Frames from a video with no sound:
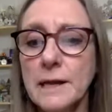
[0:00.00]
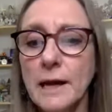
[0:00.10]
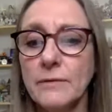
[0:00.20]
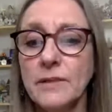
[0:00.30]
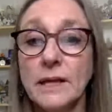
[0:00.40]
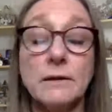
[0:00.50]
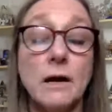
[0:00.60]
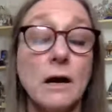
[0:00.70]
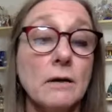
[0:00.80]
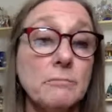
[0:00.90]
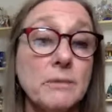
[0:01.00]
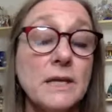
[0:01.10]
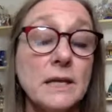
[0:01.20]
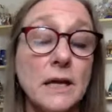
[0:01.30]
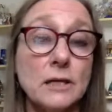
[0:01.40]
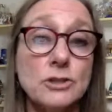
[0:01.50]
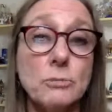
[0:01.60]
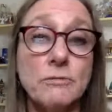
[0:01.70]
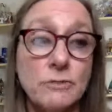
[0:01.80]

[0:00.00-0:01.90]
And then beginning October